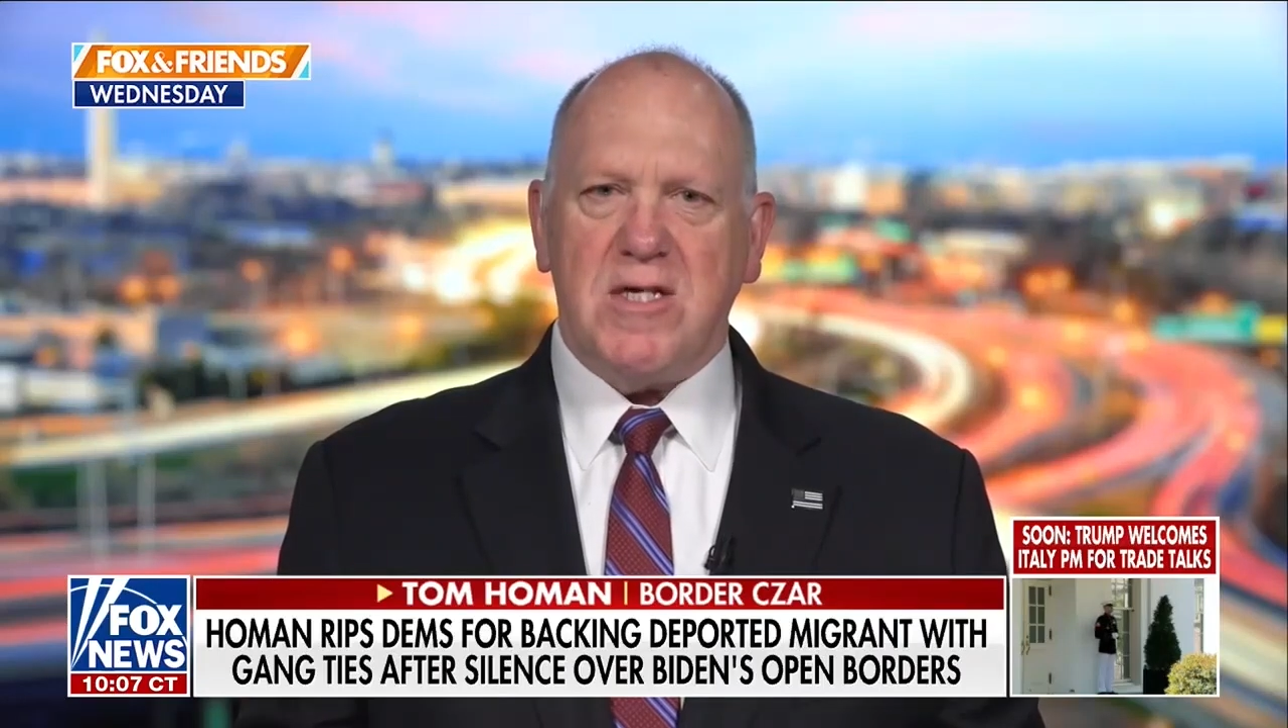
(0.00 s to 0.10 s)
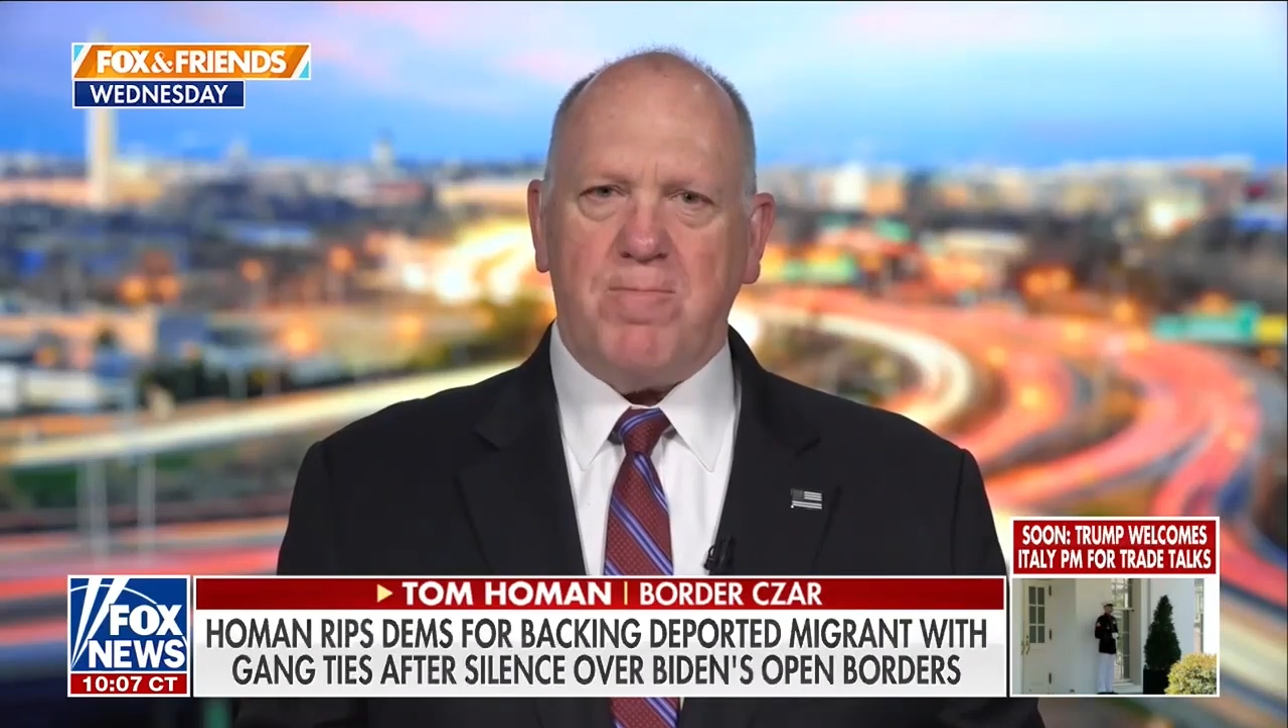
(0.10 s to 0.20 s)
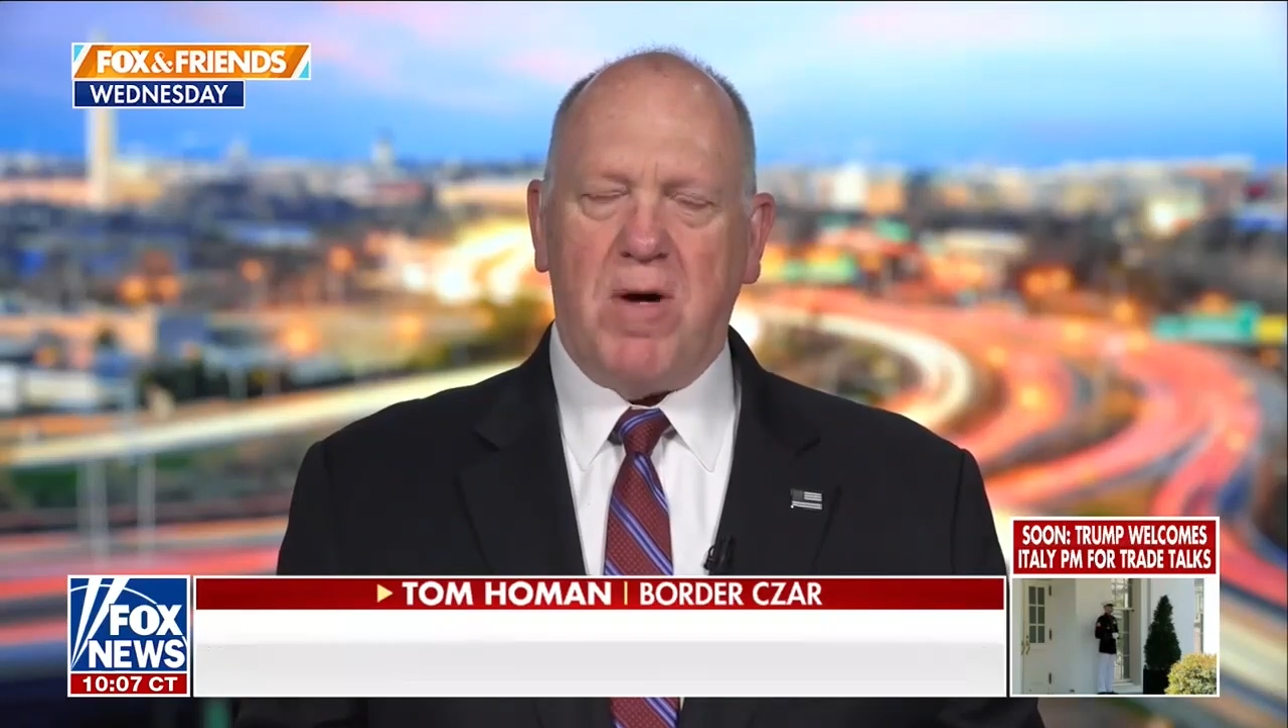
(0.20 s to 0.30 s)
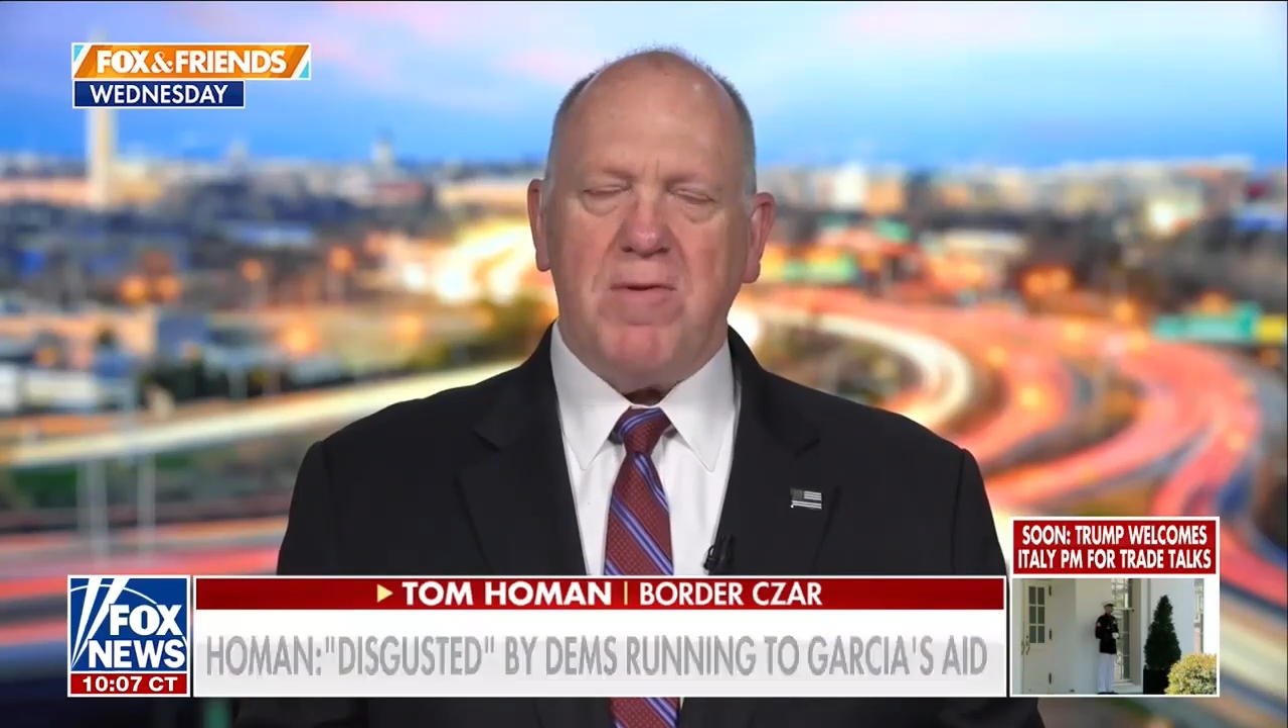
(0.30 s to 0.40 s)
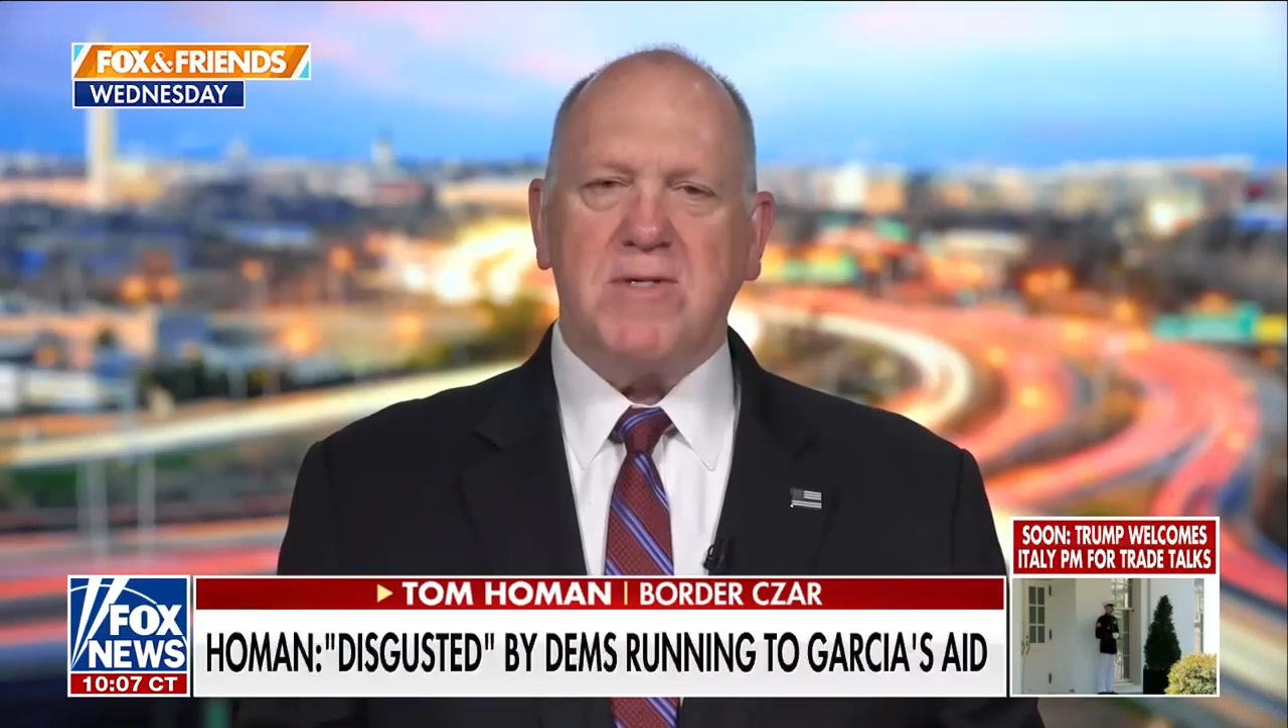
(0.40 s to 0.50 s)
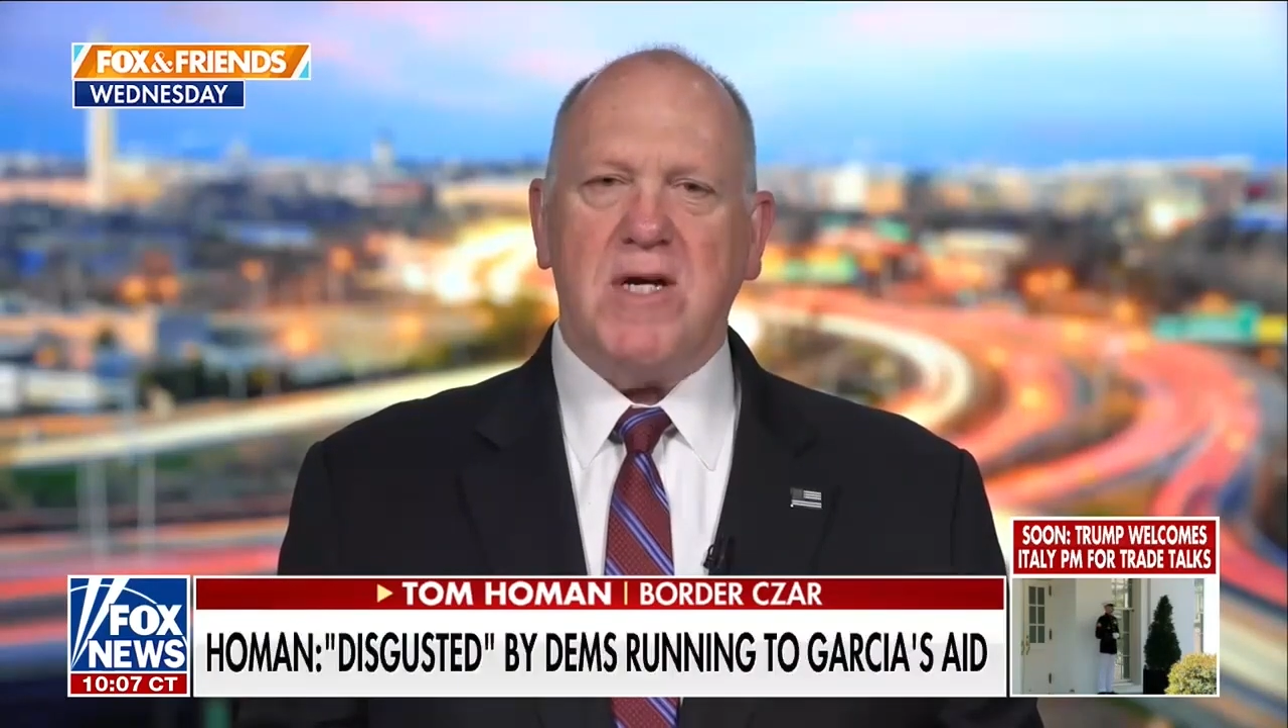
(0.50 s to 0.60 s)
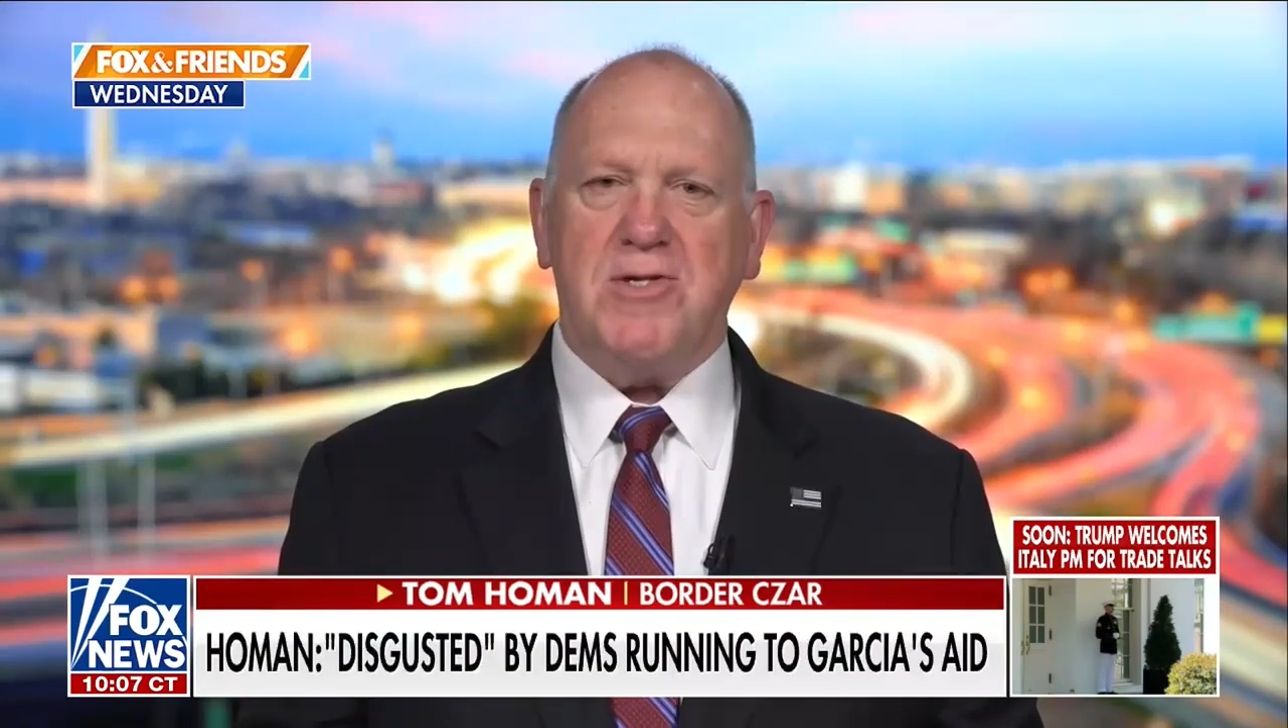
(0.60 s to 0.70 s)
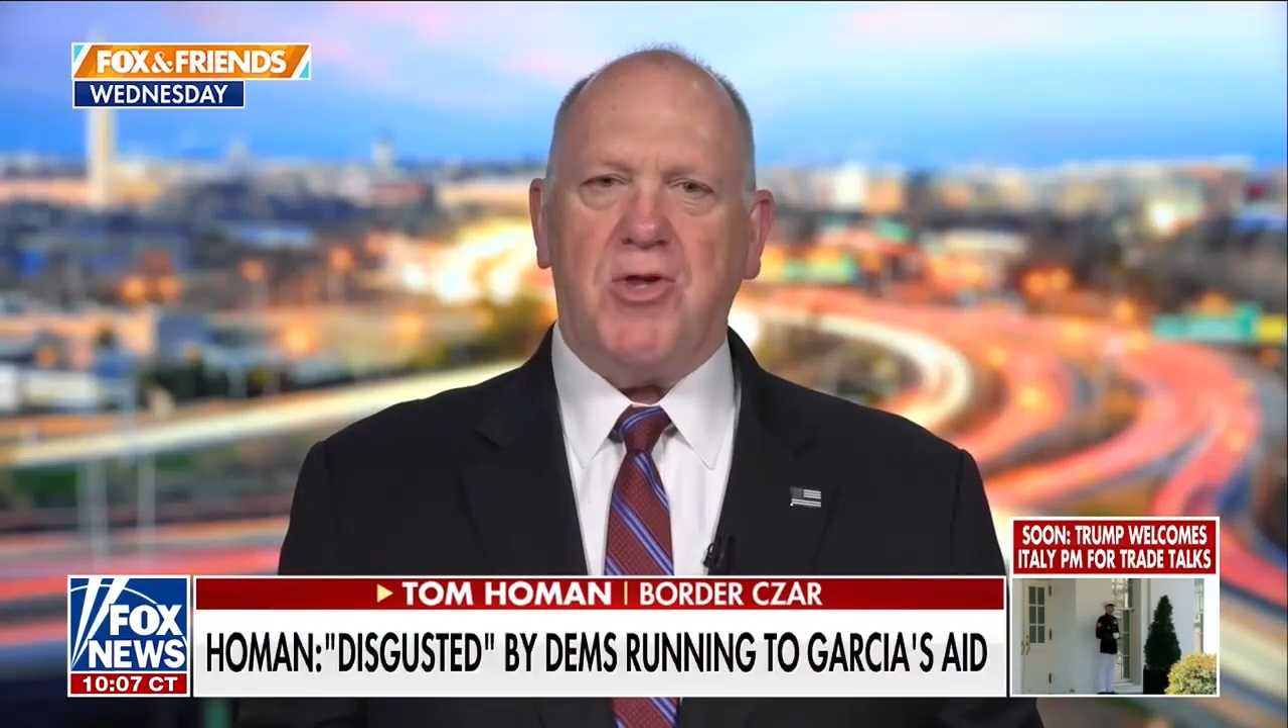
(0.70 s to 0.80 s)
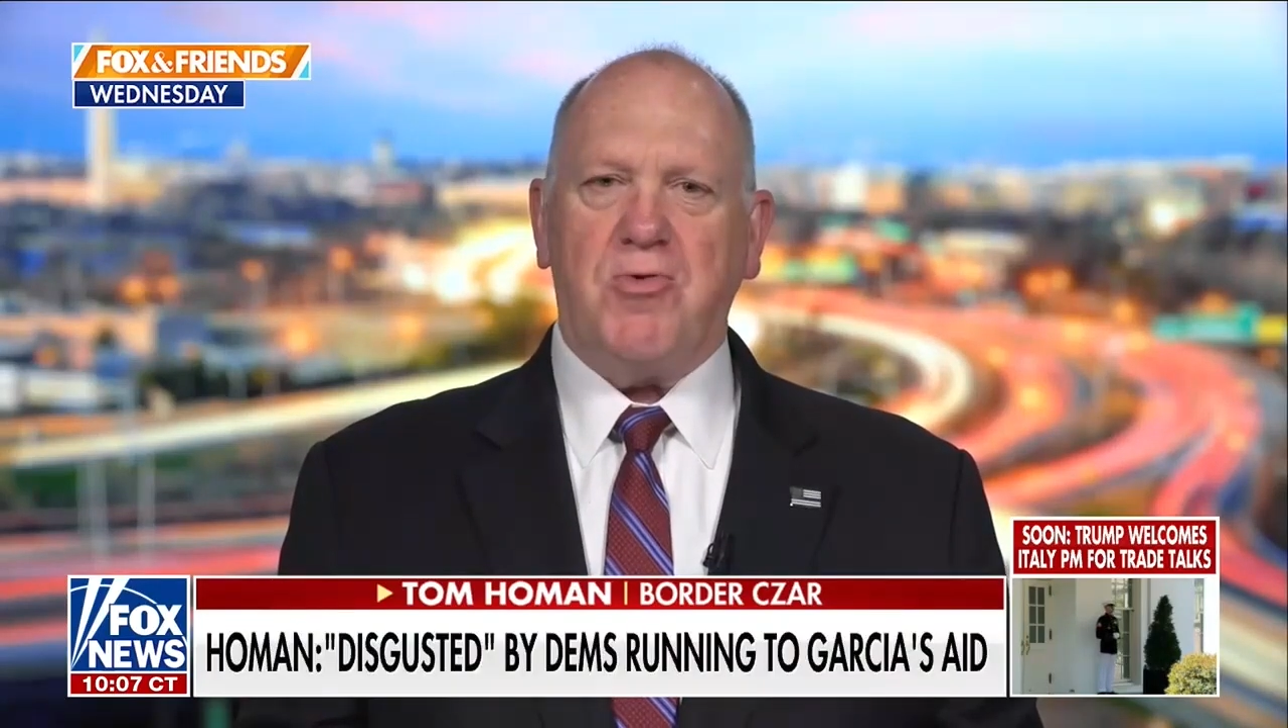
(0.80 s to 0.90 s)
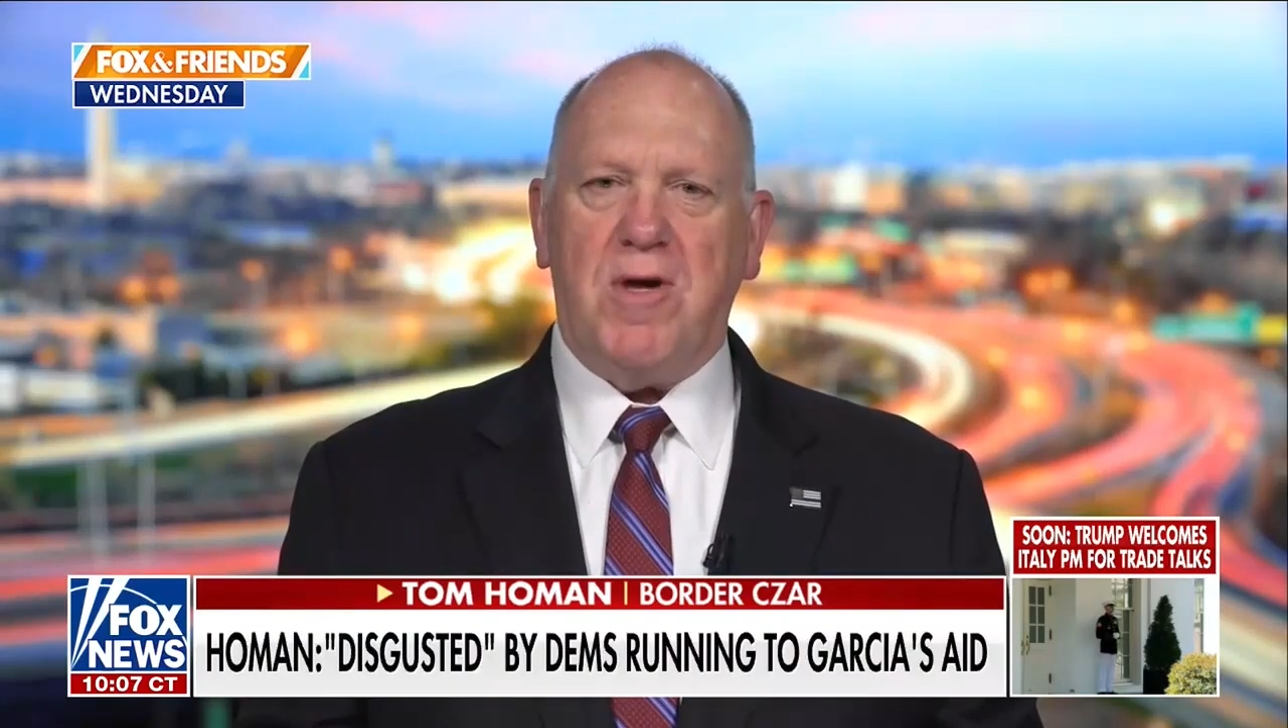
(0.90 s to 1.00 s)
He's a public
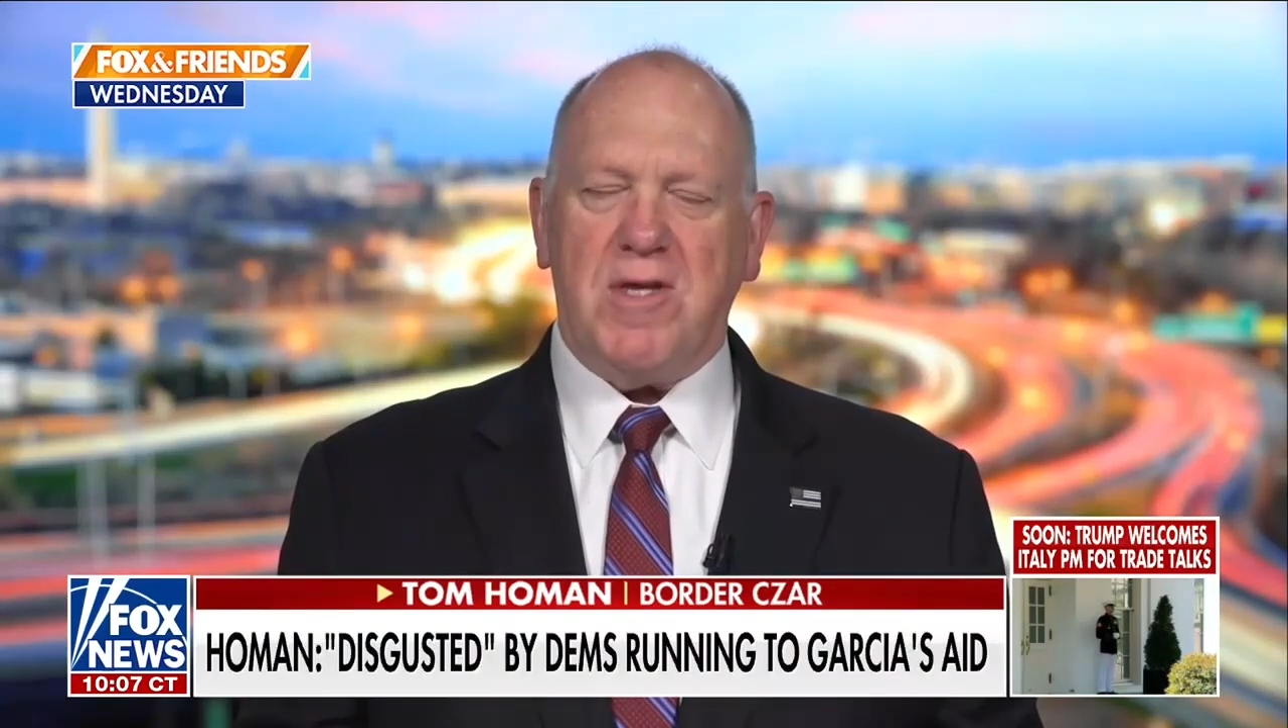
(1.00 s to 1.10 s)
safety threat,